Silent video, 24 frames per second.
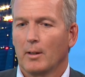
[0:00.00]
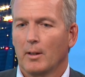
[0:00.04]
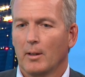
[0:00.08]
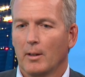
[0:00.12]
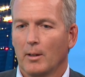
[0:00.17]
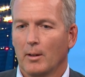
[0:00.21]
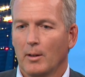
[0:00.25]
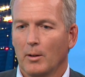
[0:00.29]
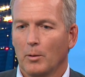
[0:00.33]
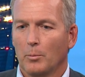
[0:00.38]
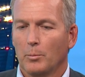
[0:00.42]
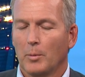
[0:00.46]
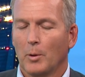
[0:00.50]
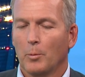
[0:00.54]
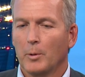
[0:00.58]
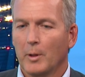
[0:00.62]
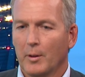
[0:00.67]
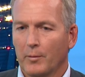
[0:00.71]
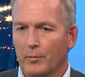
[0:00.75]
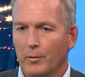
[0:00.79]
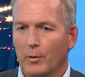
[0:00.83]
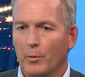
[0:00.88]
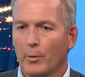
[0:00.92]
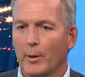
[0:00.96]
um, but
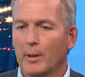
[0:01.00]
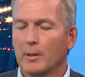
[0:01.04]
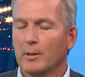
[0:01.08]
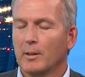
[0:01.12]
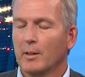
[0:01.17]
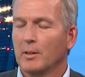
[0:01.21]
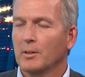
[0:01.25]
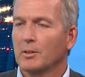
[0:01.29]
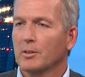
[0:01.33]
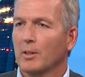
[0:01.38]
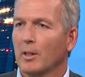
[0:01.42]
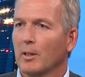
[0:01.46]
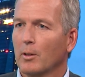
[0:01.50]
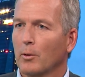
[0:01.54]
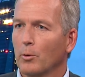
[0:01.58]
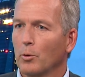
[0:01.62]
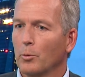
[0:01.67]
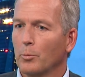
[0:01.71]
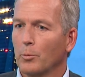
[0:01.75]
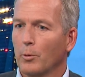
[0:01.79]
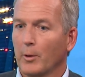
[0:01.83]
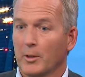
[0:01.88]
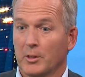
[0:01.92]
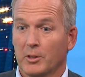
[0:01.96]
we've created Insight
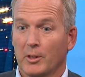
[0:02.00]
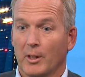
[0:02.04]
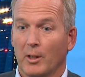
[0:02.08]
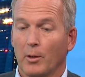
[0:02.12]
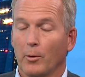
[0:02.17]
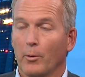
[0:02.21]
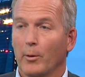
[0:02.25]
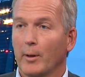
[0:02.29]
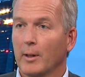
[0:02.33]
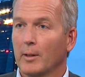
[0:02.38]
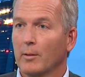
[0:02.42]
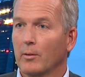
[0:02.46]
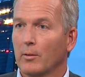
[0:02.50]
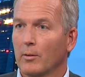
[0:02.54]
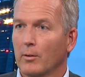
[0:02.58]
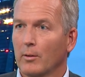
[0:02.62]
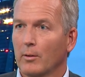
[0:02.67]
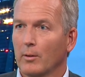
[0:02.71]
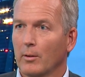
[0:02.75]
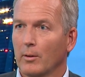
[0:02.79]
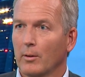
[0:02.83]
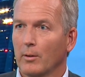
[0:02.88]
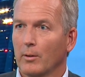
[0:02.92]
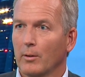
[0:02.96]
Group to accelerate
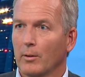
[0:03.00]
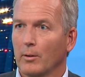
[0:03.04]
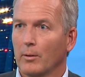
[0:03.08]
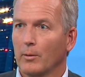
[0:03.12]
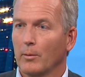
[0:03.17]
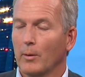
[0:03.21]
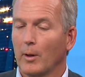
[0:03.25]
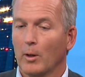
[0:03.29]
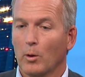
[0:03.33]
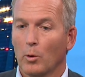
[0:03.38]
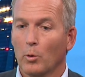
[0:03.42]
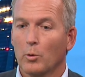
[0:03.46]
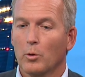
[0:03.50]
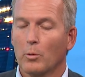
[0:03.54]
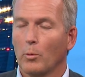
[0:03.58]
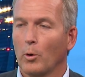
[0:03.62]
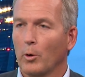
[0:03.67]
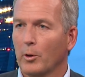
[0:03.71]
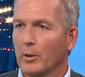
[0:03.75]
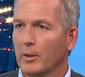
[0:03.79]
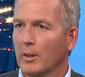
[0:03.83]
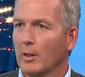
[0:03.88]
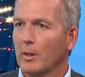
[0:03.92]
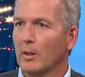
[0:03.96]
uh, our
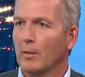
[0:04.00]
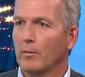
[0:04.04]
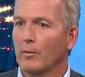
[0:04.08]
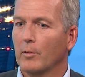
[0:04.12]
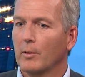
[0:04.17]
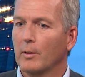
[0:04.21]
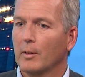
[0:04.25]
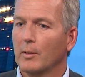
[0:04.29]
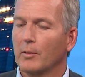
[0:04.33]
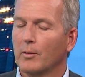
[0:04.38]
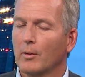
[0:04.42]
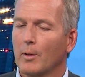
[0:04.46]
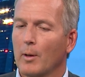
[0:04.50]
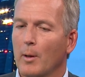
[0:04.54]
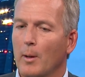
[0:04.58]
go-to-market activities.